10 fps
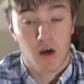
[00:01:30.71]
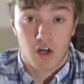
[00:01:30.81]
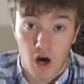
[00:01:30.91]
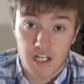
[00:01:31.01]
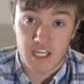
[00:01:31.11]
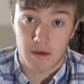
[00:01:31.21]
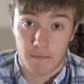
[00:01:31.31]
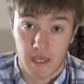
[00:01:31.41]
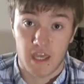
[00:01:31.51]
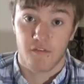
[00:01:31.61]
Contact
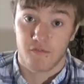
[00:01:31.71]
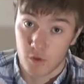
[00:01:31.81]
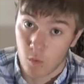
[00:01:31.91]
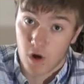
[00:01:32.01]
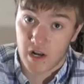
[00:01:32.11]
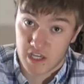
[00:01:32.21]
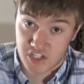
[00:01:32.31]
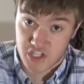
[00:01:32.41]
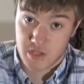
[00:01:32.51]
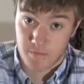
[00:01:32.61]
me if you want to
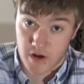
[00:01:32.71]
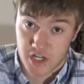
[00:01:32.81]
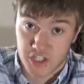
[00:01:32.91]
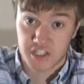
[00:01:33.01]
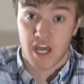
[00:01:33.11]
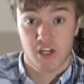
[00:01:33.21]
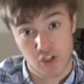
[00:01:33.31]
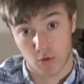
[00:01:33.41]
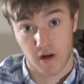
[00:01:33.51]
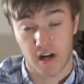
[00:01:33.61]
assist the project and
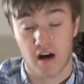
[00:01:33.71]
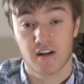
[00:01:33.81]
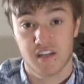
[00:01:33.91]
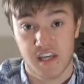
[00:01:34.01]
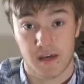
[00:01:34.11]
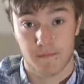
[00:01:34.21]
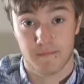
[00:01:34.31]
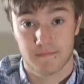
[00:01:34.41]
join our team.